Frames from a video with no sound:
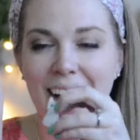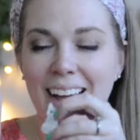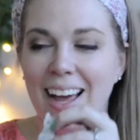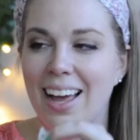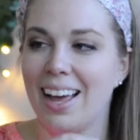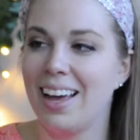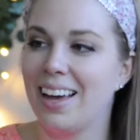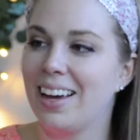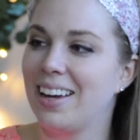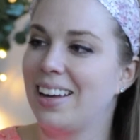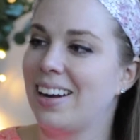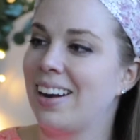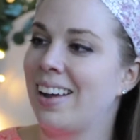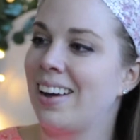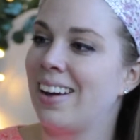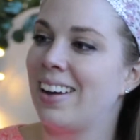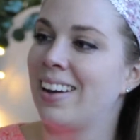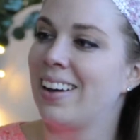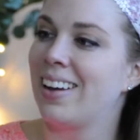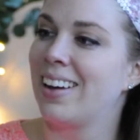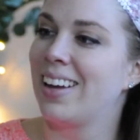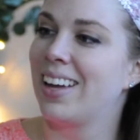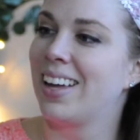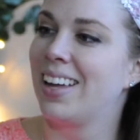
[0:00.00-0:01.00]
And
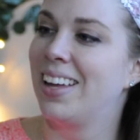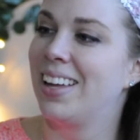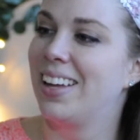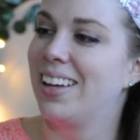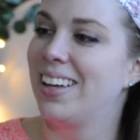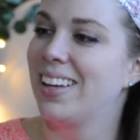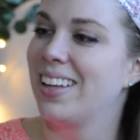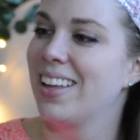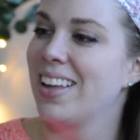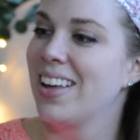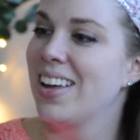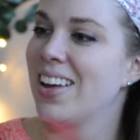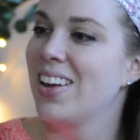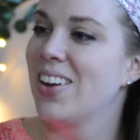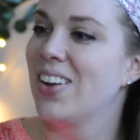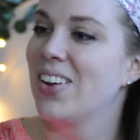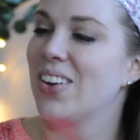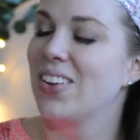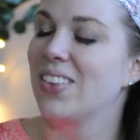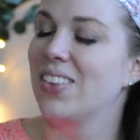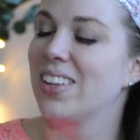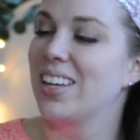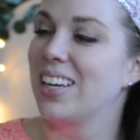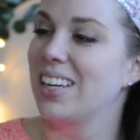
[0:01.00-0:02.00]

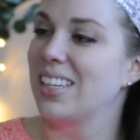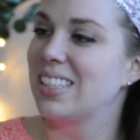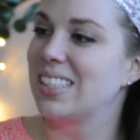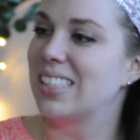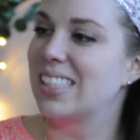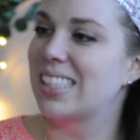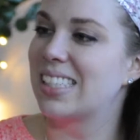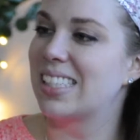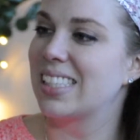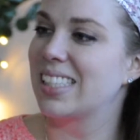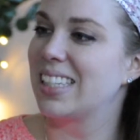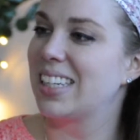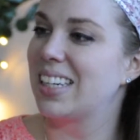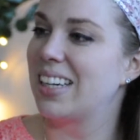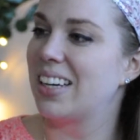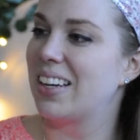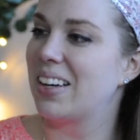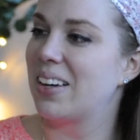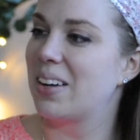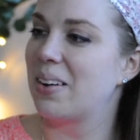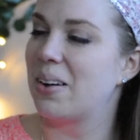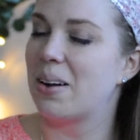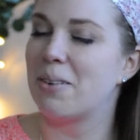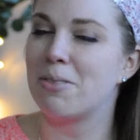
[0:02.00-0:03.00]

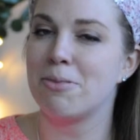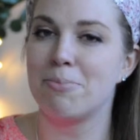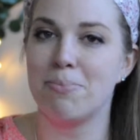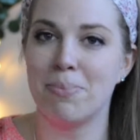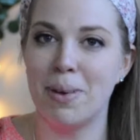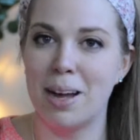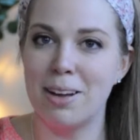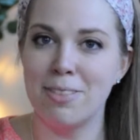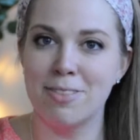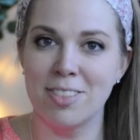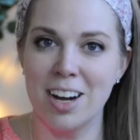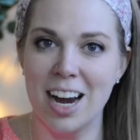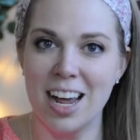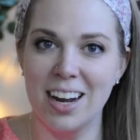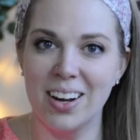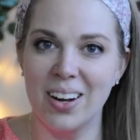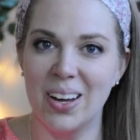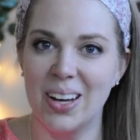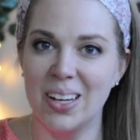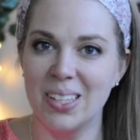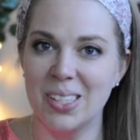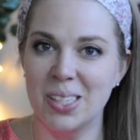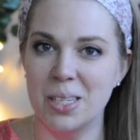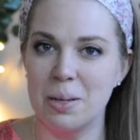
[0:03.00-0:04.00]
my friend
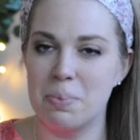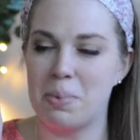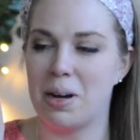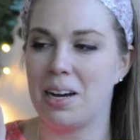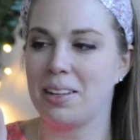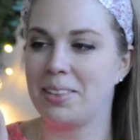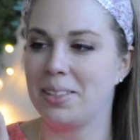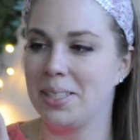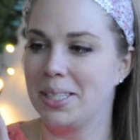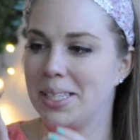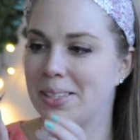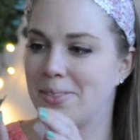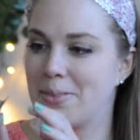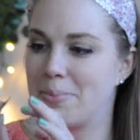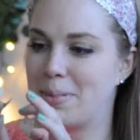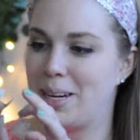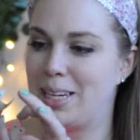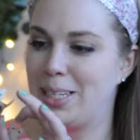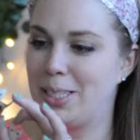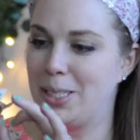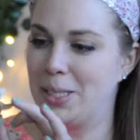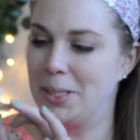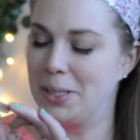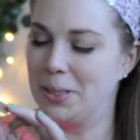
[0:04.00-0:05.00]
also bought this for
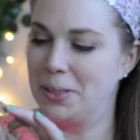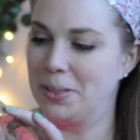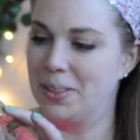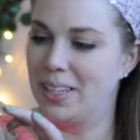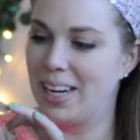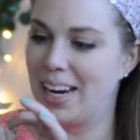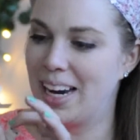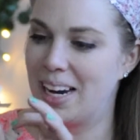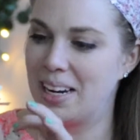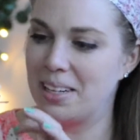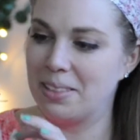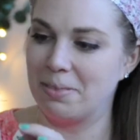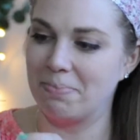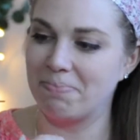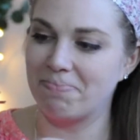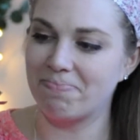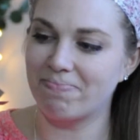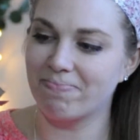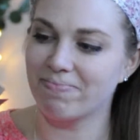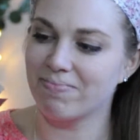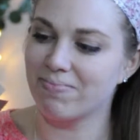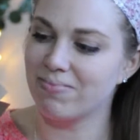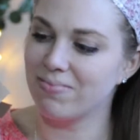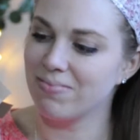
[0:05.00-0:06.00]
me too, and
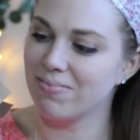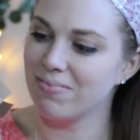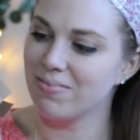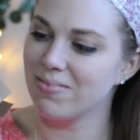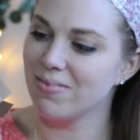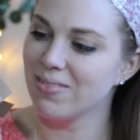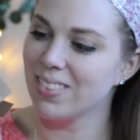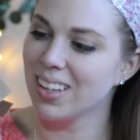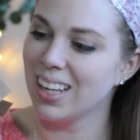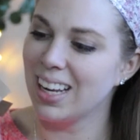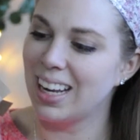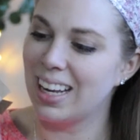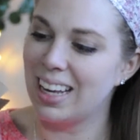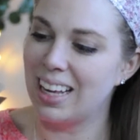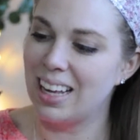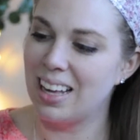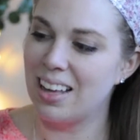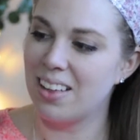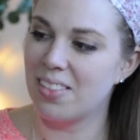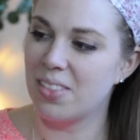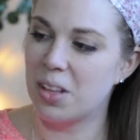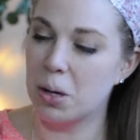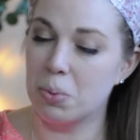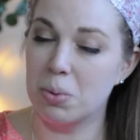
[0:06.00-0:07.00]

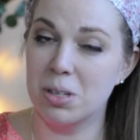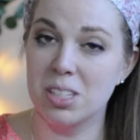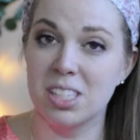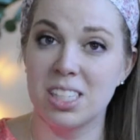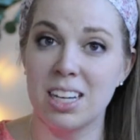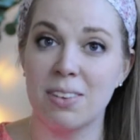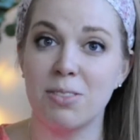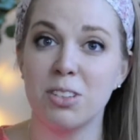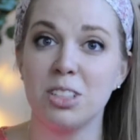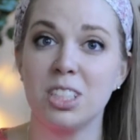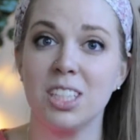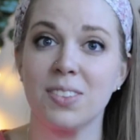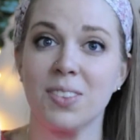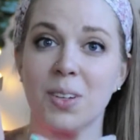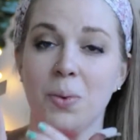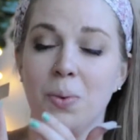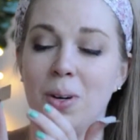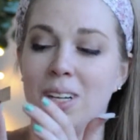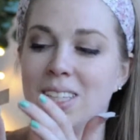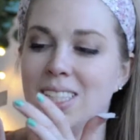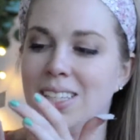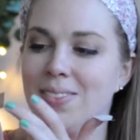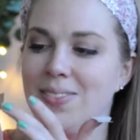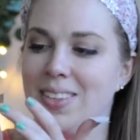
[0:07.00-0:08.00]
there were several different
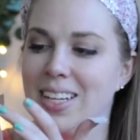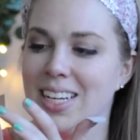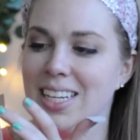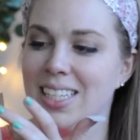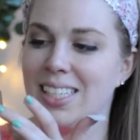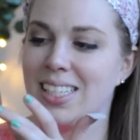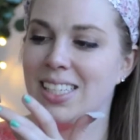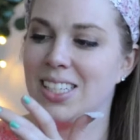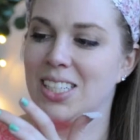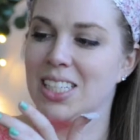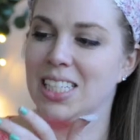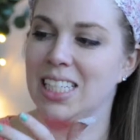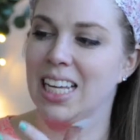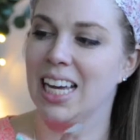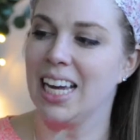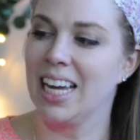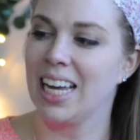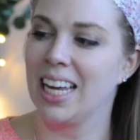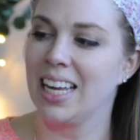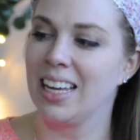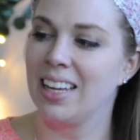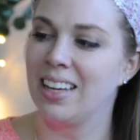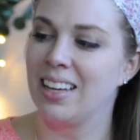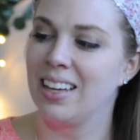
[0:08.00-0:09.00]
ones of these. There's
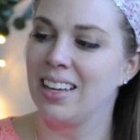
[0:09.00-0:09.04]
like,